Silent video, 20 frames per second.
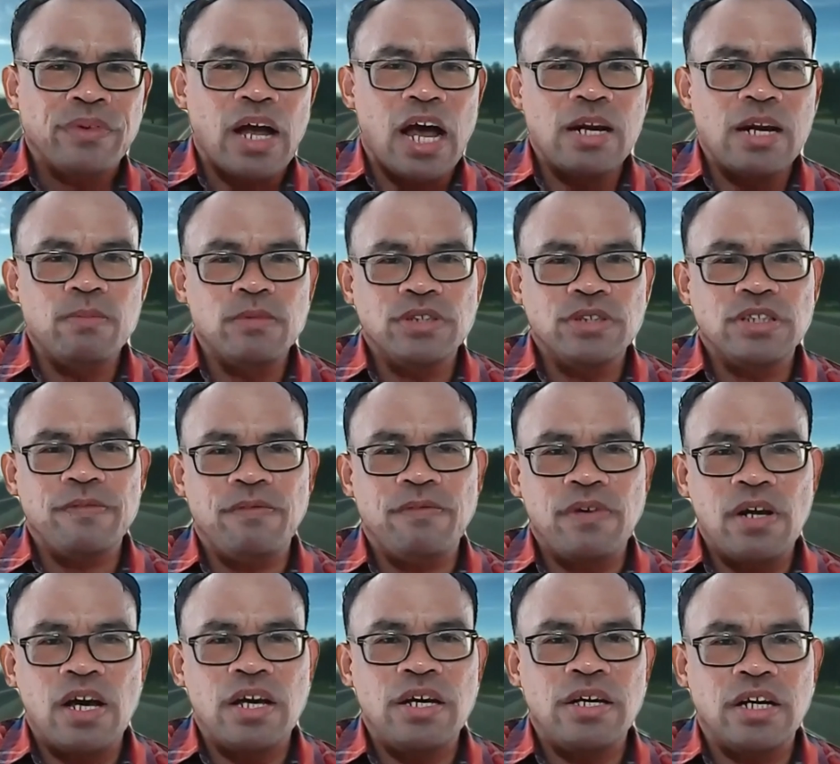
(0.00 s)
and
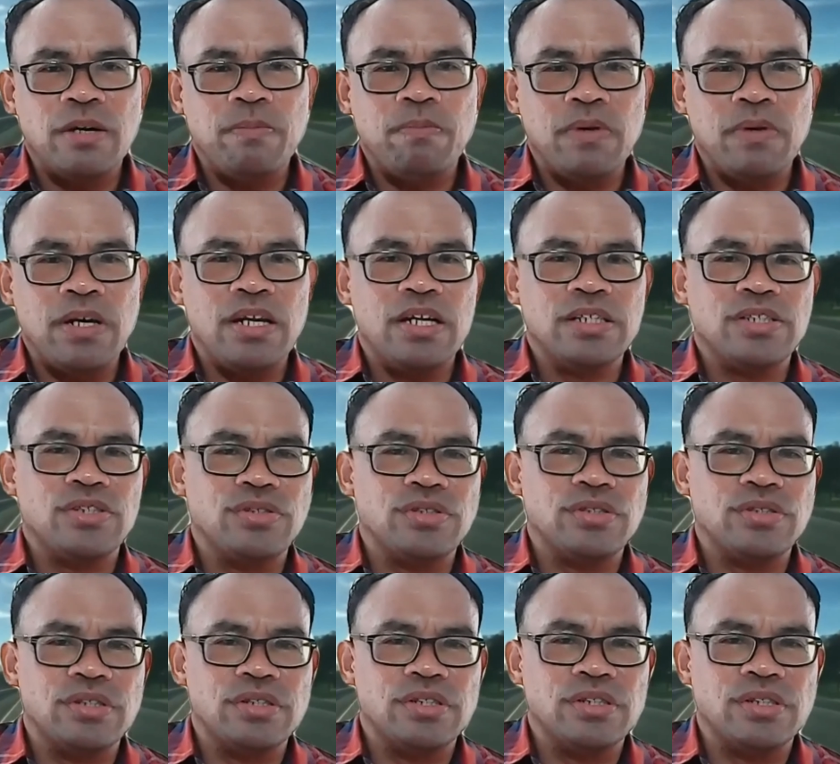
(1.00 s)
multiply, replenish the
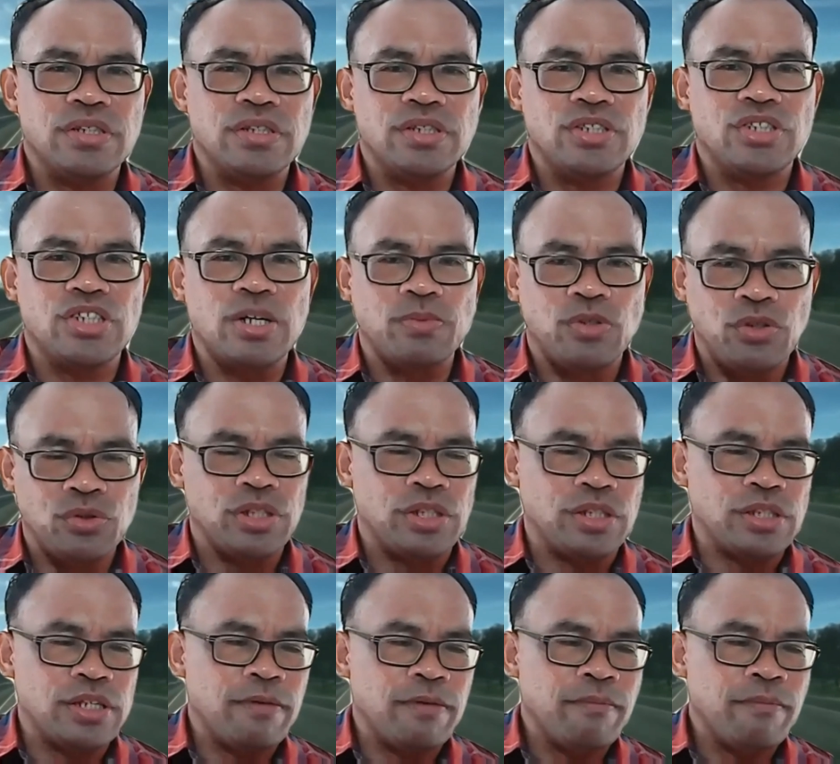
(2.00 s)
earth and subdue it.